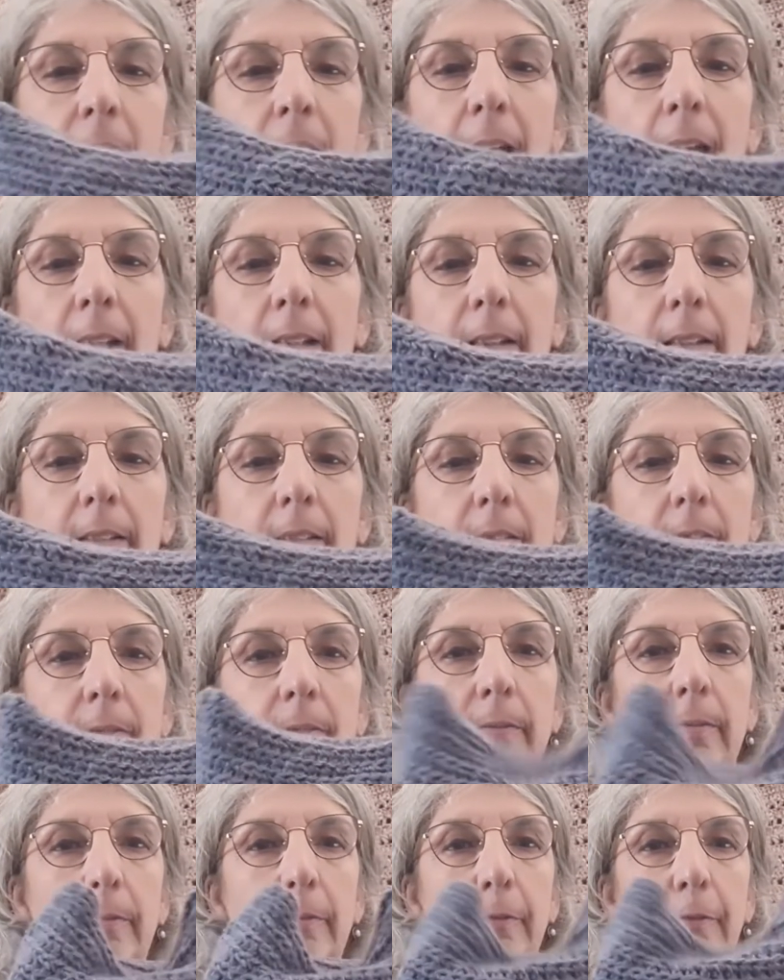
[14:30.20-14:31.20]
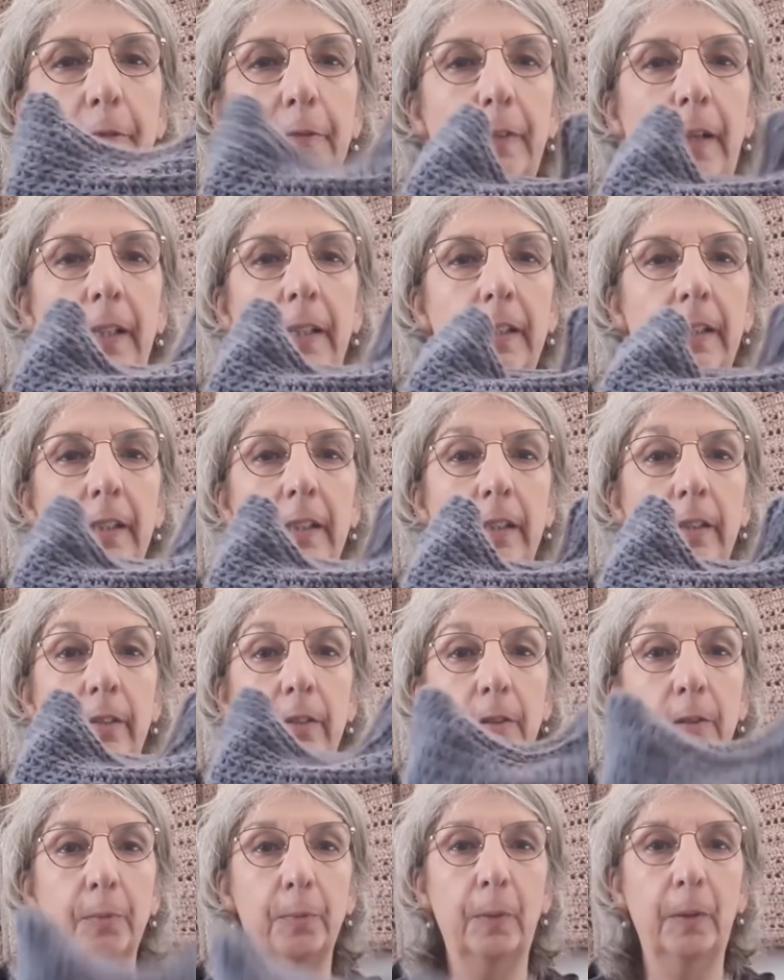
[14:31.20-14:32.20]
like funny
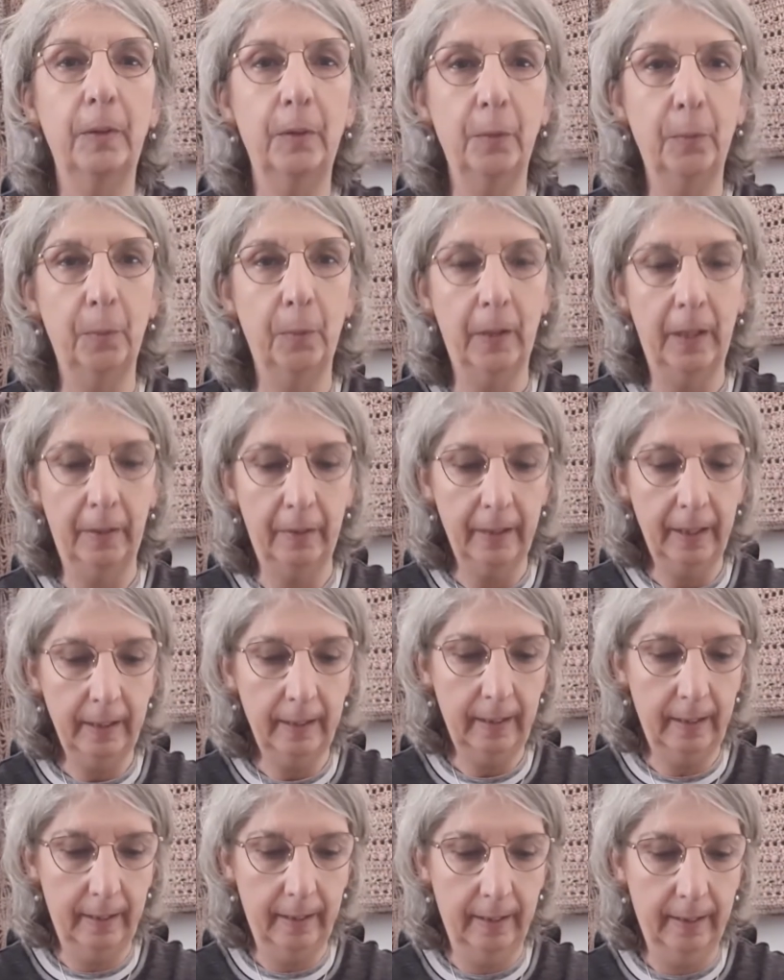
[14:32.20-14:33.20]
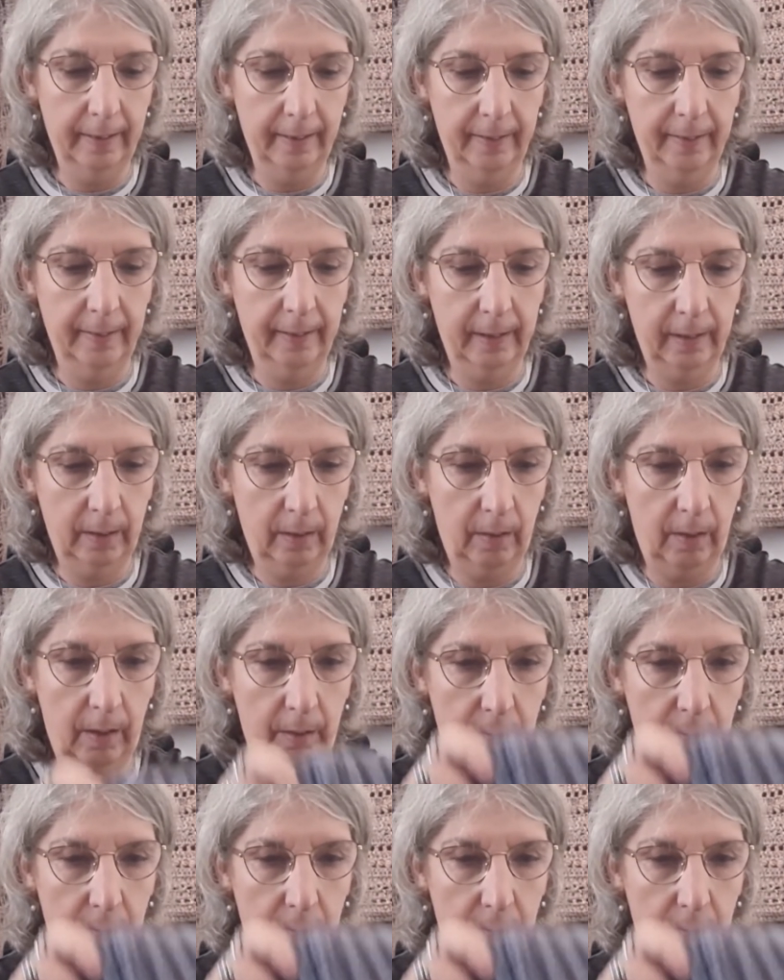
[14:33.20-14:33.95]
ears when you wear it. So